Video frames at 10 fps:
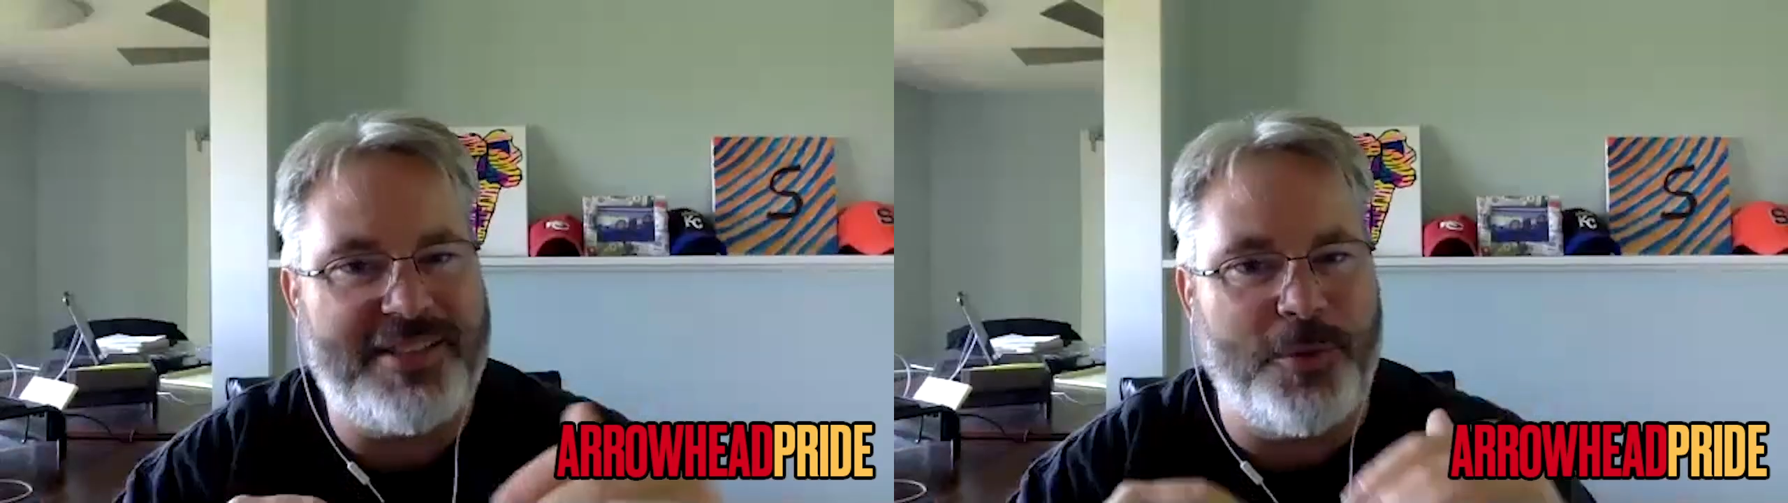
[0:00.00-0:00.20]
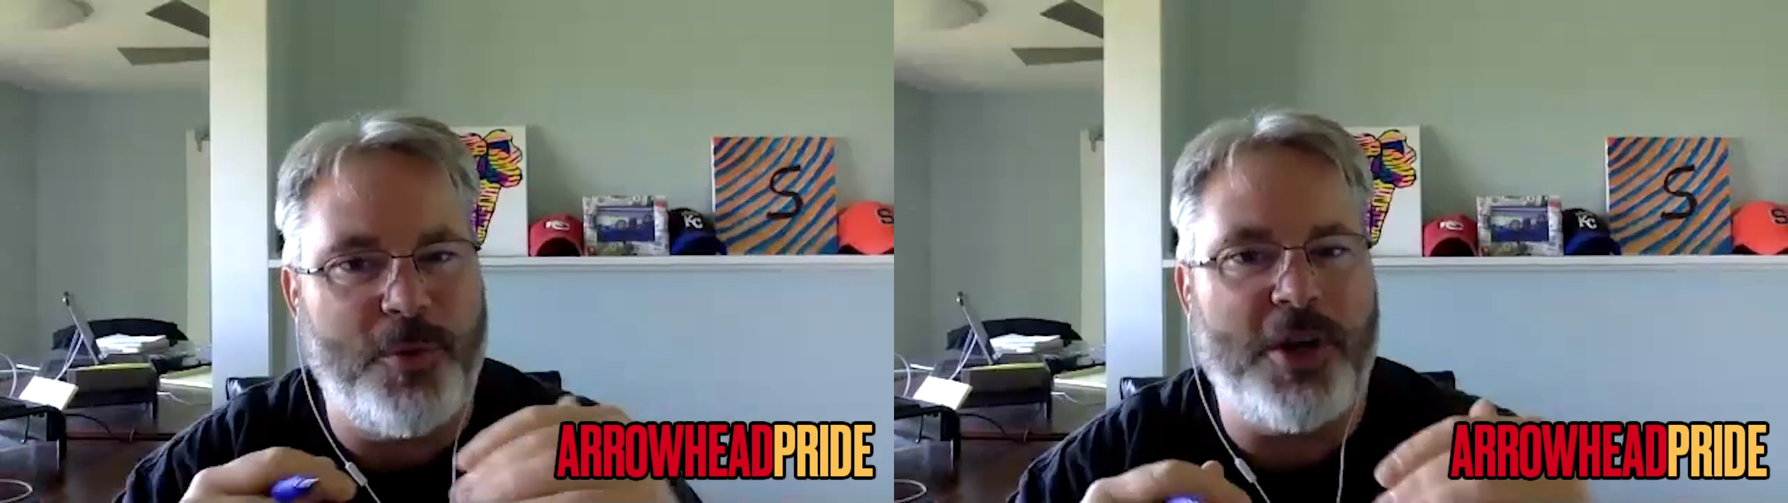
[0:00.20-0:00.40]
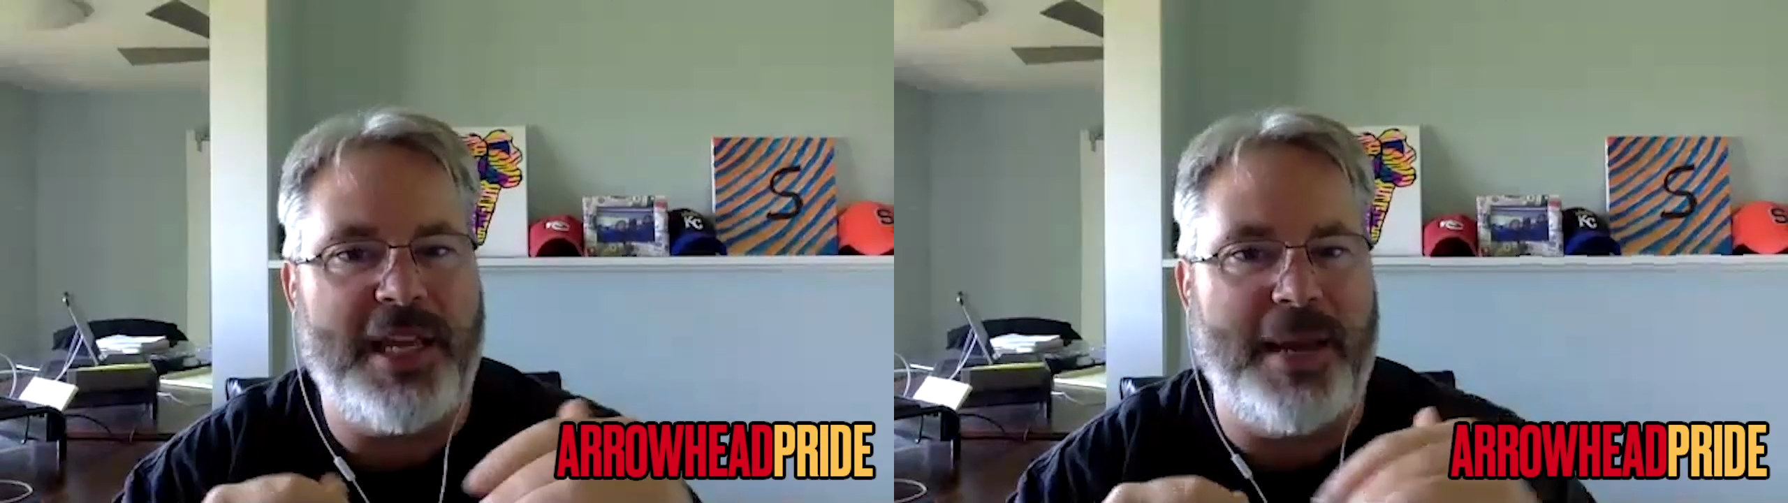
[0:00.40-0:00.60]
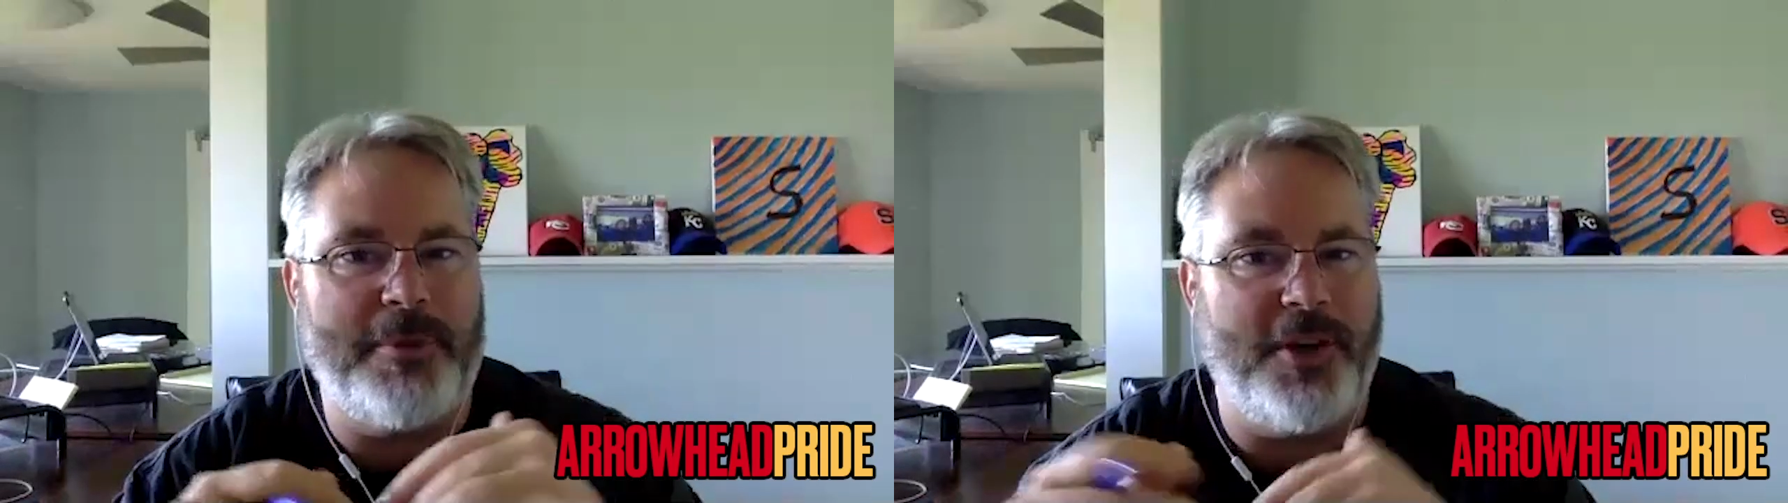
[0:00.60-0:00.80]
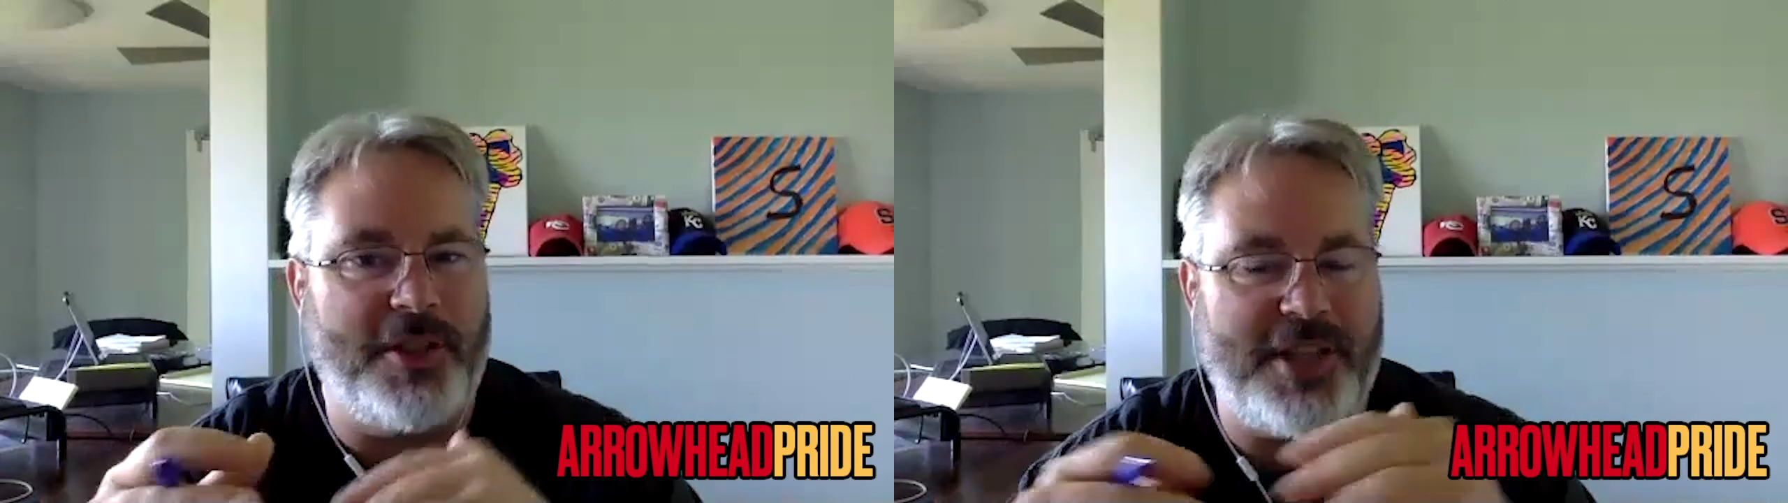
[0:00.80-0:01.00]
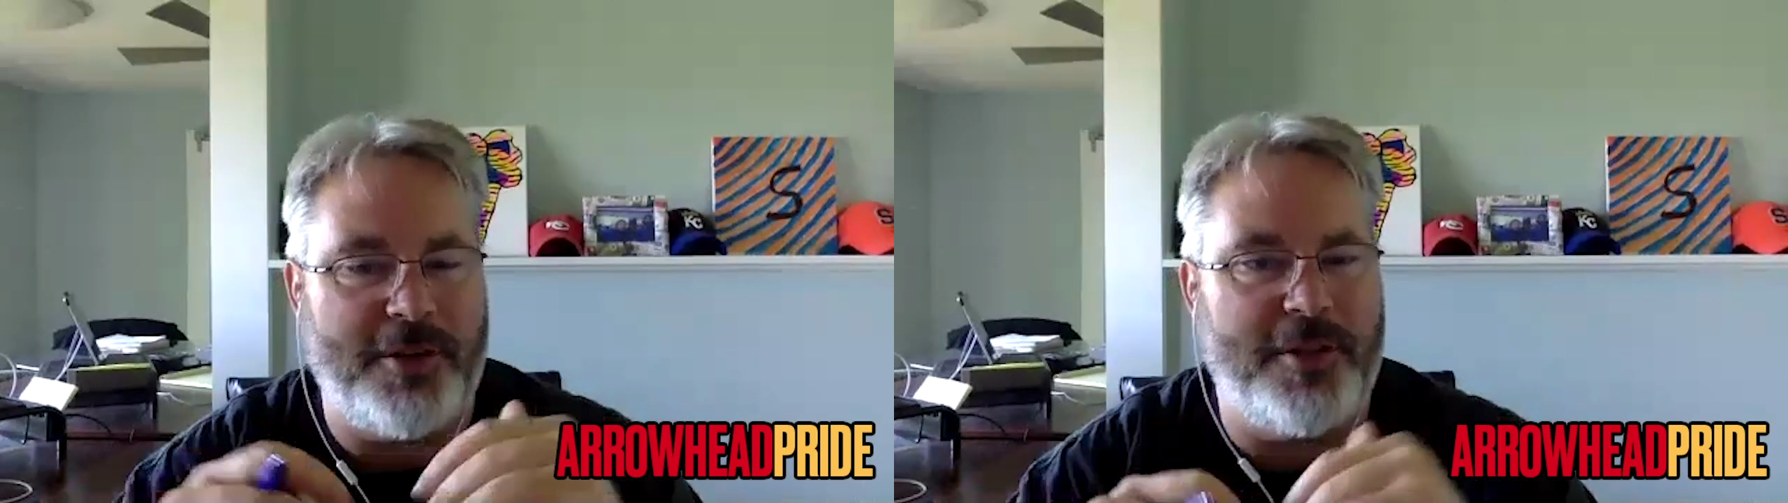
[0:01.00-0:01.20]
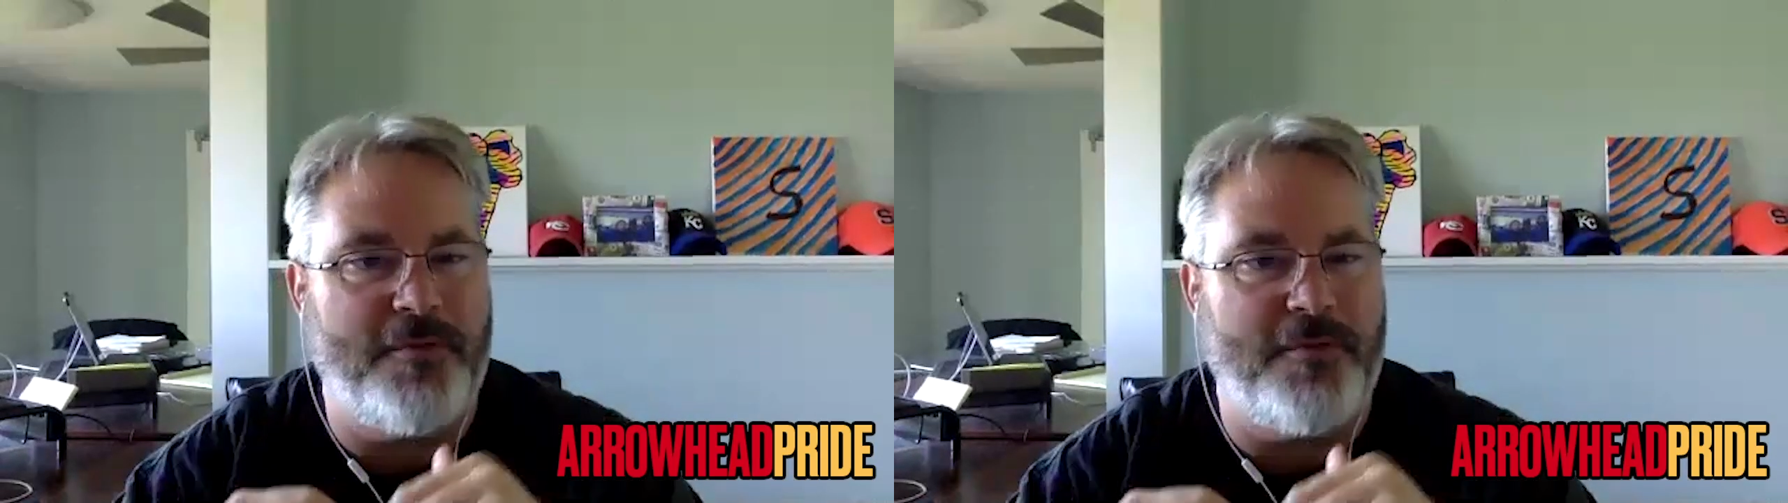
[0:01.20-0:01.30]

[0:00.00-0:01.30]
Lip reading: a rookie, I'm curious. I heard the